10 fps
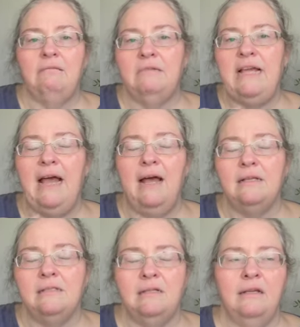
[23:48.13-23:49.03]

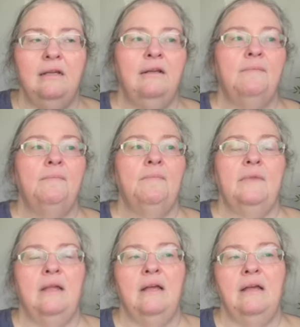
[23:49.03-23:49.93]
task,
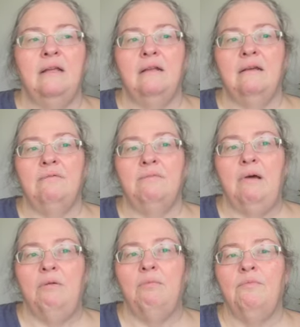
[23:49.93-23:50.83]
and
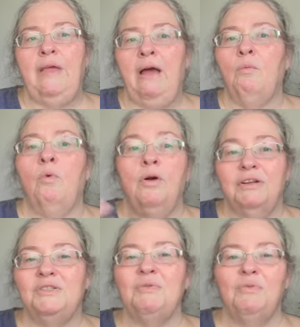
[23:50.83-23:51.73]
that
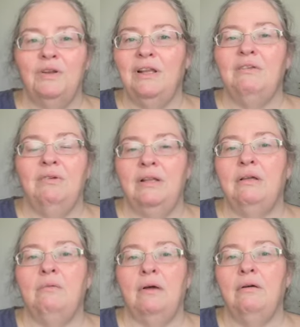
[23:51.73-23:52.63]
worked really, really
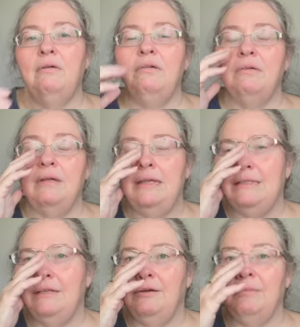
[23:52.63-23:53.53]
well
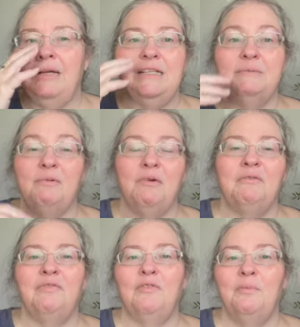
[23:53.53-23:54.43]
until my husband
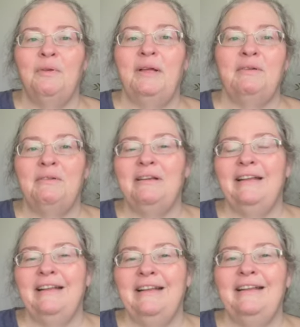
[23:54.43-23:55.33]
went full-blown
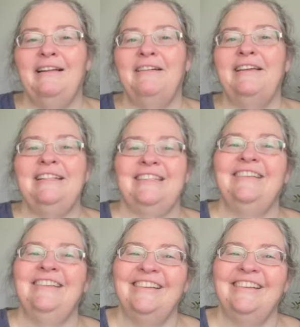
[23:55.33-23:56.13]
nights.